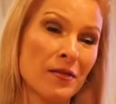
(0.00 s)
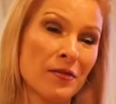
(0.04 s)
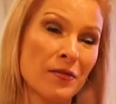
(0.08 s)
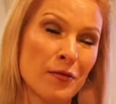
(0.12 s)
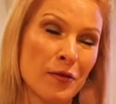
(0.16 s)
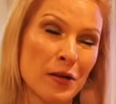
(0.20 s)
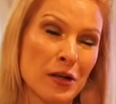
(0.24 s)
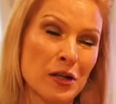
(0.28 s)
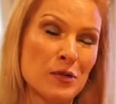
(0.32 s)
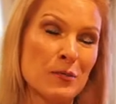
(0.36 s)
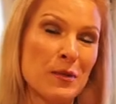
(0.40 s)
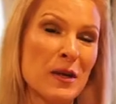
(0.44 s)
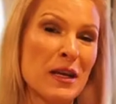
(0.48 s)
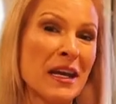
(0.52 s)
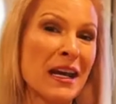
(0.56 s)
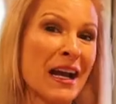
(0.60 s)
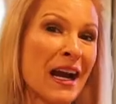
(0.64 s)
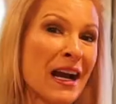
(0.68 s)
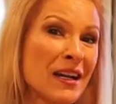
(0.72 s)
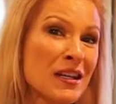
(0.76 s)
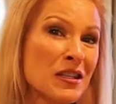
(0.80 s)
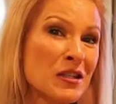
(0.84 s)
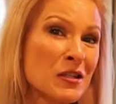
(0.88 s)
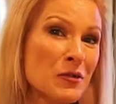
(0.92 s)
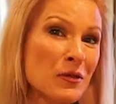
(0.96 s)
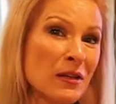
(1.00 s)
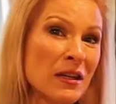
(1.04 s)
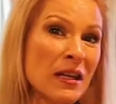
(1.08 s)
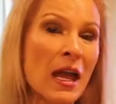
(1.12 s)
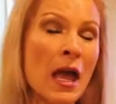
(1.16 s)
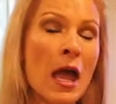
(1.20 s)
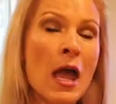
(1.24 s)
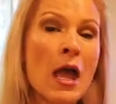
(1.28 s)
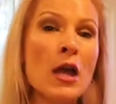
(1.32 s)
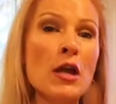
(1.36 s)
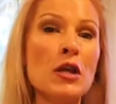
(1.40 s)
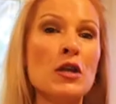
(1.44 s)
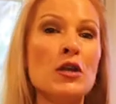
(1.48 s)
French-speaking country,
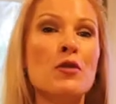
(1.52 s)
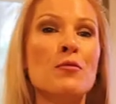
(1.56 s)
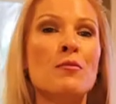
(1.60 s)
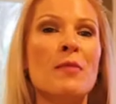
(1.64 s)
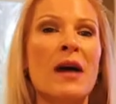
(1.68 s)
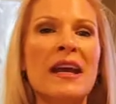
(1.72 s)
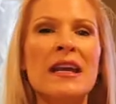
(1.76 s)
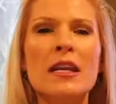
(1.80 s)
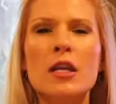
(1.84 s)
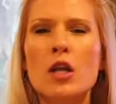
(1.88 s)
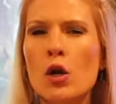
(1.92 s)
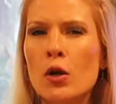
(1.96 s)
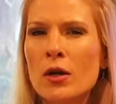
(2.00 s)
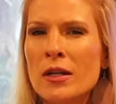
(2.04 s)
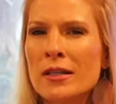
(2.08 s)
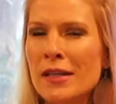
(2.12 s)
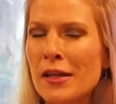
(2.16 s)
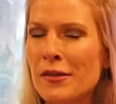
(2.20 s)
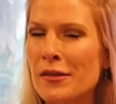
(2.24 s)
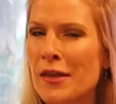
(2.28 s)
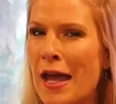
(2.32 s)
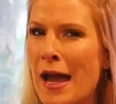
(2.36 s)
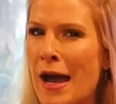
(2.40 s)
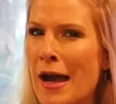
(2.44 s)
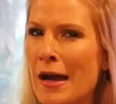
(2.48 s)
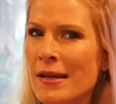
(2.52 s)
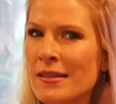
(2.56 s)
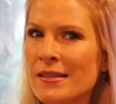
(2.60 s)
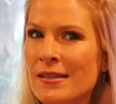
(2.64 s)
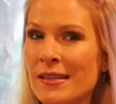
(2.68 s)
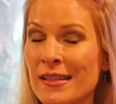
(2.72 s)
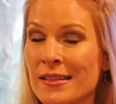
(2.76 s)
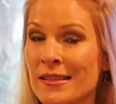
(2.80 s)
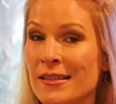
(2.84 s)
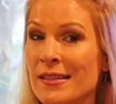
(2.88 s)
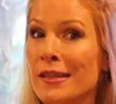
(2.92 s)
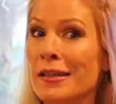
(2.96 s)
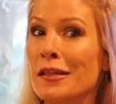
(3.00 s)
you might notice that the accent
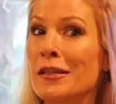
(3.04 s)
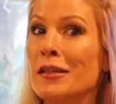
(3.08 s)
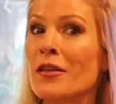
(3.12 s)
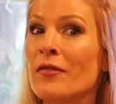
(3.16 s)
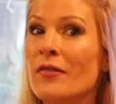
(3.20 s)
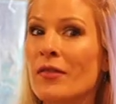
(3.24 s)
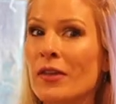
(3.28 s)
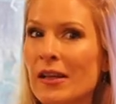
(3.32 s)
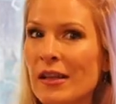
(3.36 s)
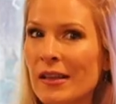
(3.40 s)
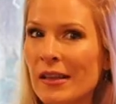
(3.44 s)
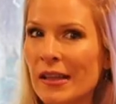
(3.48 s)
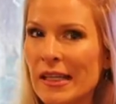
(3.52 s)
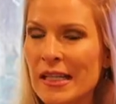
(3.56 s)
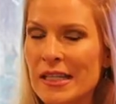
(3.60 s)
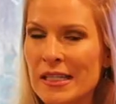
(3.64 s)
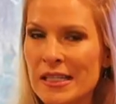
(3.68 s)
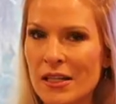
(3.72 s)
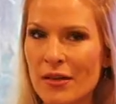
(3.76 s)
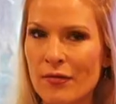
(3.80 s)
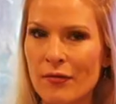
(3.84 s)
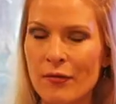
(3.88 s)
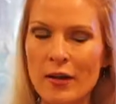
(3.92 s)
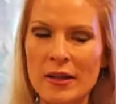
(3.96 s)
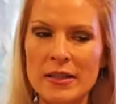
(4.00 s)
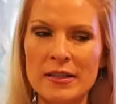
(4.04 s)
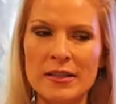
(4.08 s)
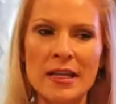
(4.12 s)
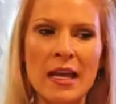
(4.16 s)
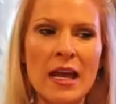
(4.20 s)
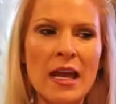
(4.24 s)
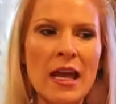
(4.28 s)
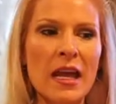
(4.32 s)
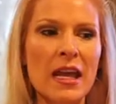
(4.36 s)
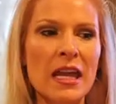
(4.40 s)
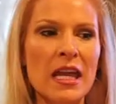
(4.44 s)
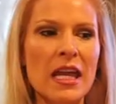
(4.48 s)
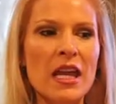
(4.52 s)
is significantly different.
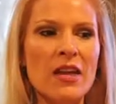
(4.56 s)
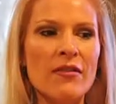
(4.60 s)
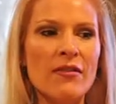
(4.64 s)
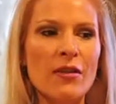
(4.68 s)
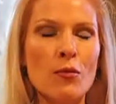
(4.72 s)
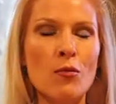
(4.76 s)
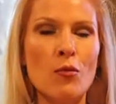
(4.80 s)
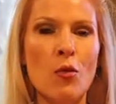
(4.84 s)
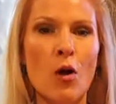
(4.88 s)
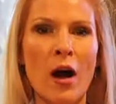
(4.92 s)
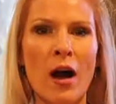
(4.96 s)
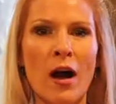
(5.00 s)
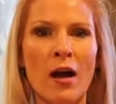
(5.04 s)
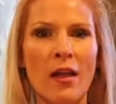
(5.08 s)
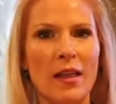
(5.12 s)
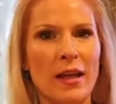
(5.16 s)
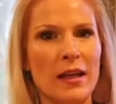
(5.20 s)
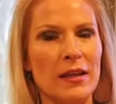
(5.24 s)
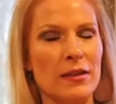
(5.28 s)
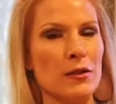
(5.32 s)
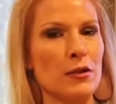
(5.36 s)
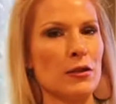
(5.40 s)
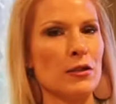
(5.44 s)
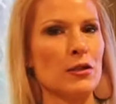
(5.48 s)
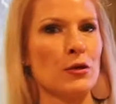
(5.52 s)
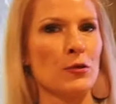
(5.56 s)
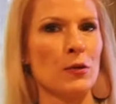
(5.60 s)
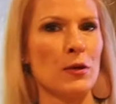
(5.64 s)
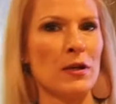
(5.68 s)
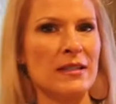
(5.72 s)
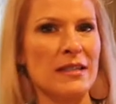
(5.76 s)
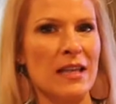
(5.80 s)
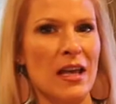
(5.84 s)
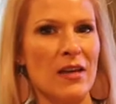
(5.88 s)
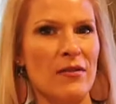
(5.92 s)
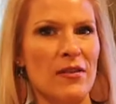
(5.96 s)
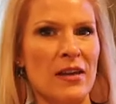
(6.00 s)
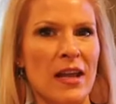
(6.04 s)
Even while like the
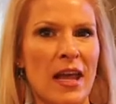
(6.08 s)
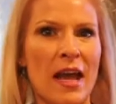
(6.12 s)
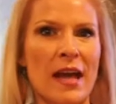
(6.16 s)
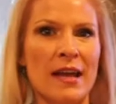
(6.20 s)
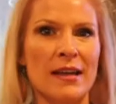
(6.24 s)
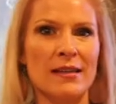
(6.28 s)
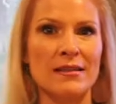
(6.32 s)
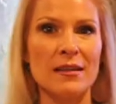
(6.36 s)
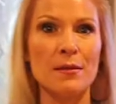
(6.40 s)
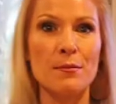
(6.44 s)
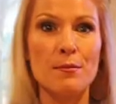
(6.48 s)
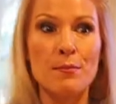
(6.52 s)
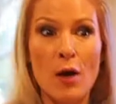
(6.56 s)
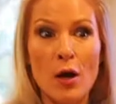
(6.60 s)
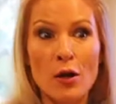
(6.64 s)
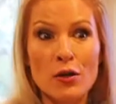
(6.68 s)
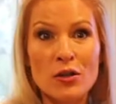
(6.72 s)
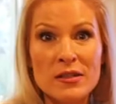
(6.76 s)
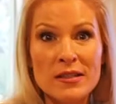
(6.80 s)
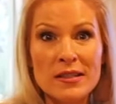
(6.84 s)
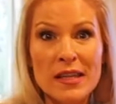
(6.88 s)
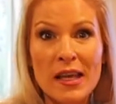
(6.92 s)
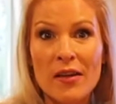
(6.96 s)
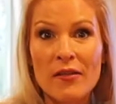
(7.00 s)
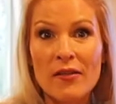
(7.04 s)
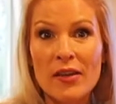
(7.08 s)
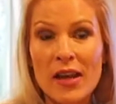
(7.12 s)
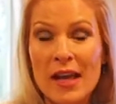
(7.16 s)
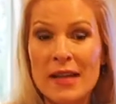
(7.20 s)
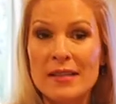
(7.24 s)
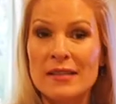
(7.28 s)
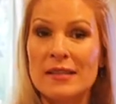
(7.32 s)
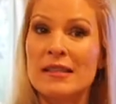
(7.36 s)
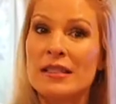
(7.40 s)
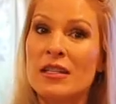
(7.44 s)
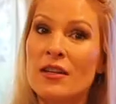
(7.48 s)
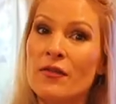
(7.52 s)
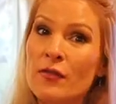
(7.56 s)
Swiss have an accent, Belgians have an
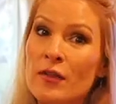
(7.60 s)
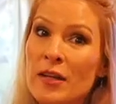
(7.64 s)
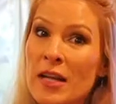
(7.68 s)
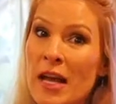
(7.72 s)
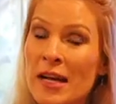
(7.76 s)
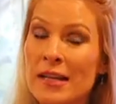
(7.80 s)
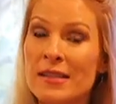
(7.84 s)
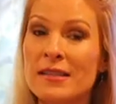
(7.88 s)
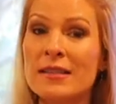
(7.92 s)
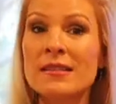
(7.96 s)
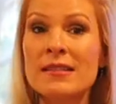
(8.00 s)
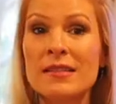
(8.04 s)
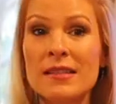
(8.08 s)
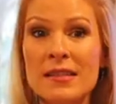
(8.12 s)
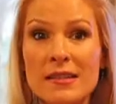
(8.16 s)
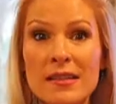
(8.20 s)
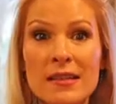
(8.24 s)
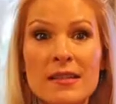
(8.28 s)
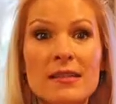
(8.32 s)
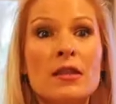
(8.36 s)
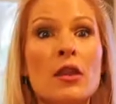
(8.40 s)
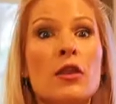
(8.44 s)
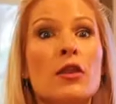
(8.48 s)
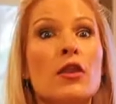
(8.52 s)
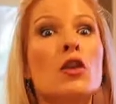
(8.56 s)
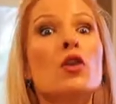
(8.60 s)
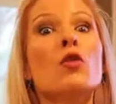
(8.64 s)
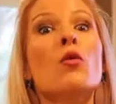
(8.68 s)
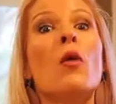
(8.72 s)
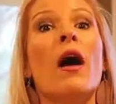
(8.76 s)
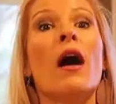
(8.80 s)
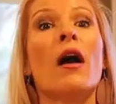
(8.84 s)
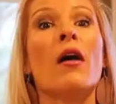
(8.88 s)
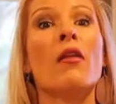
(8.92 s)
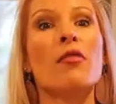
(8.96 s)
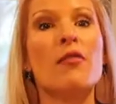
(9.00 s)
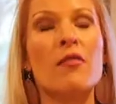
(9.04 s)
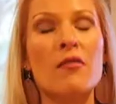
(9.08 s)
accent, different accents exist
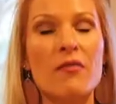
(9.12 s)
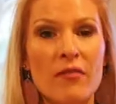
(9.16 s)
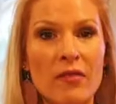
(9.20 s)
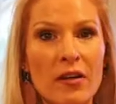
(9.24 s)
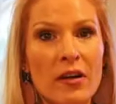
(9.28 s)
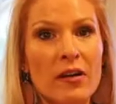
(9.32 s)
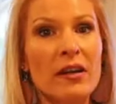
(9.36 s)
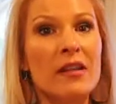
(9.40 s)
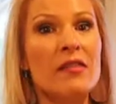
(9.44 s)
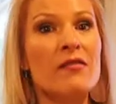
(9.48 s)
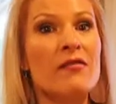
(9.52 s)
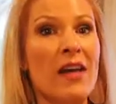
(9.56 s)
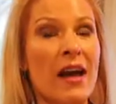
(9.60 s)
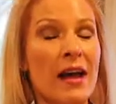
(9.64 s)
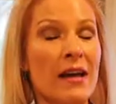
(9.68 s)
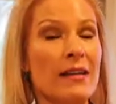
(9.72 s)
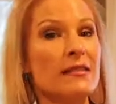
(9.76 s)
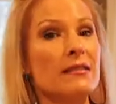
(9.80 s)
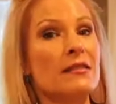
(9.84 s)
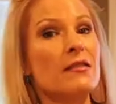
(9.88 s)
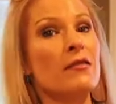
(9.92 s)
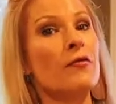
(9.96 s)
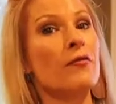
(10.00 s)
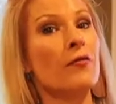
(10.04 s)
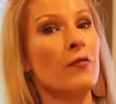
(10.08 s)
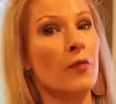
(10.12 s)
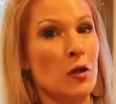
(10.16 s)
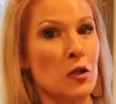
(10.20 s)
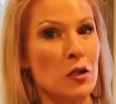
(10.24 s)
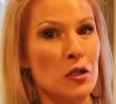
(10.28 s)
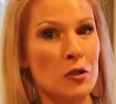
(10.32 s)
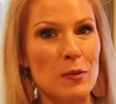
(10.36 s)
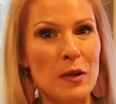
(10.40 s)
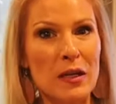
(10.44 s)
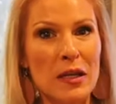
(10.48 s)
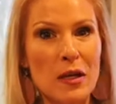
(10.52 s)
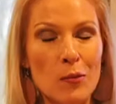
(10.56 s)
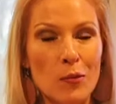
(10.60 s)
throughout the very vast
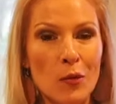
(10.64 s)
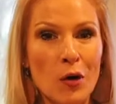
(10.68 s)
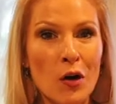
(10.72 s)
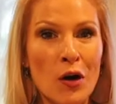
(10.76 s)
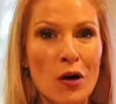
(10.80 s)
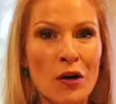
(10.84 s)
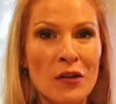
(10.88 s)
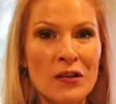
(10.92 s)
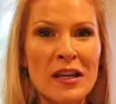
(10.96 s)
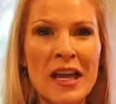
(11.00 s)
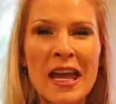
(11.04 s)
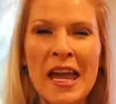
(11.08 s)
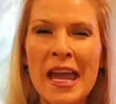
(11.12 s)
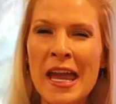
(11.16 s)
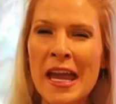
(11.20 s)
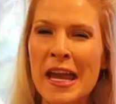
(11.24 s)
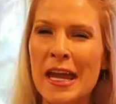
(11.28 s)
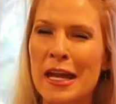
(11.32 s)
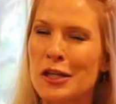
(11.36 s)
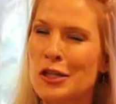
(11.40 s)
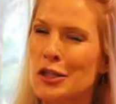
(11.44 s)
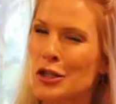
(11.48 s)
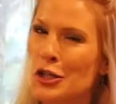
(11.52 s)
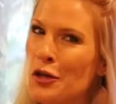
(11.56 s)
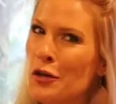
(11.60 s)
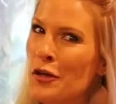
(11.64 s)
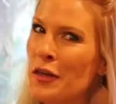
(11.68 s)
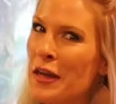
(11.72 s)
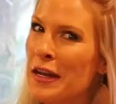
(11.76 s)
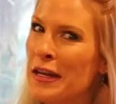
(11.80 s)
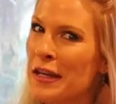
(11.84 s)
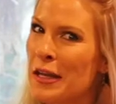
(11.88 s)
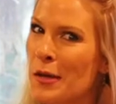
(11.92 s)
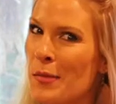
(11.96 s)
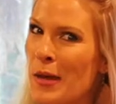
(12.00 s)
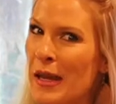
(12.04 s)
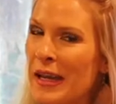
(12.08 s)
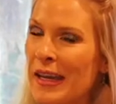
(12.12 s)
French-speaking world. It's true that in
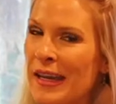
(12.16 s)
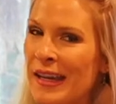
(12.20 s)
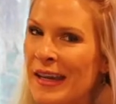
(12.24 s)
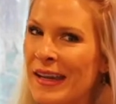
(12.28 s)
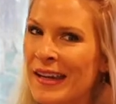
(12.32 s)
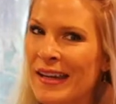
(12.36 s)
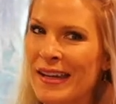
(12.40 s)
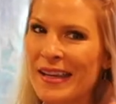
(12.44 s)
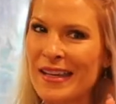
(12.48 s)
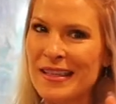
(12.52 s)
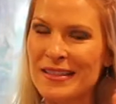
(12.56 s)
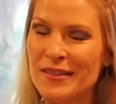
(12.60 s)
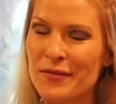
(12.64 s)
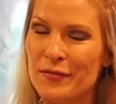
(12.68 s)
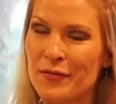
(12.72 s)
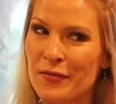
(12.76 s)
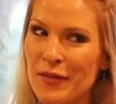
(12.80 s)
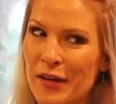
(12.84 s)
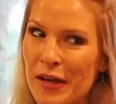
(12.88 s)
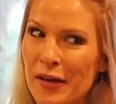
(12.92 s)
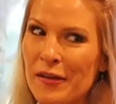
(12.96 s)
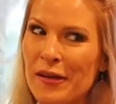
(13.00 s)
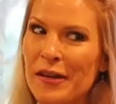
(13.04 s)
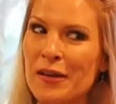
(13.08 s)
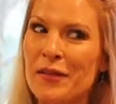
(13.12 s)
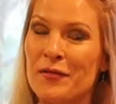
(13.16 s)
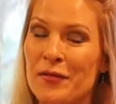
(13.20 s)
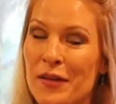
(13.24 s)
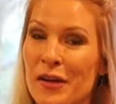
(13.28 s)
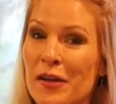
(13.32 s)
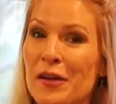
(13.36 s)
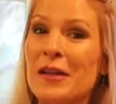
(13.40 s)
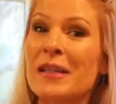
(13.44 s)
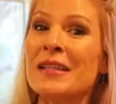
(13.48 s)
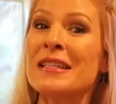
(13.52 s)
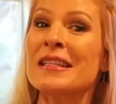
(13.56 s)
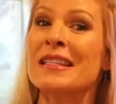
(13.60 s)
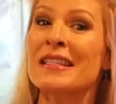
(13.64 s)
Quebec, Canada, it's very,
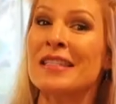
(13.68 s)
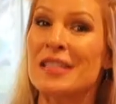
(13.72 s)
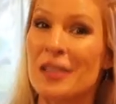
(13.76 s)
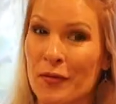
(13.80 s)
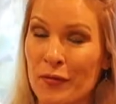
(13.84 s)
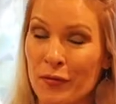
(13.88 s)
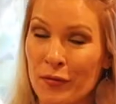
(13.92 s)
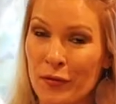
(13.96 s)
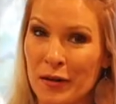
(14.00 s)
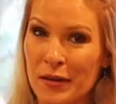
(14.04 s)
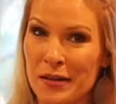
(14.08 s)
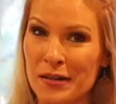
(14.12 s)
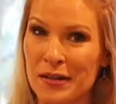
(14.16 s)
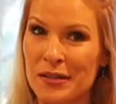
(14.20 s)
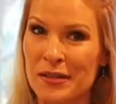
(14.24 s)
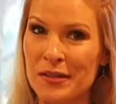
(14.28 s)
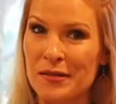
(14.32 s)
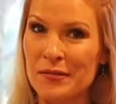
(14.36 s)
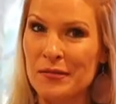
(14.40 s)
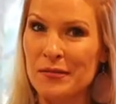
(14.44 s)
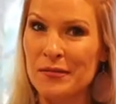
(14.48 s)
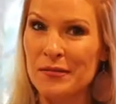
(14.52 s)
very different.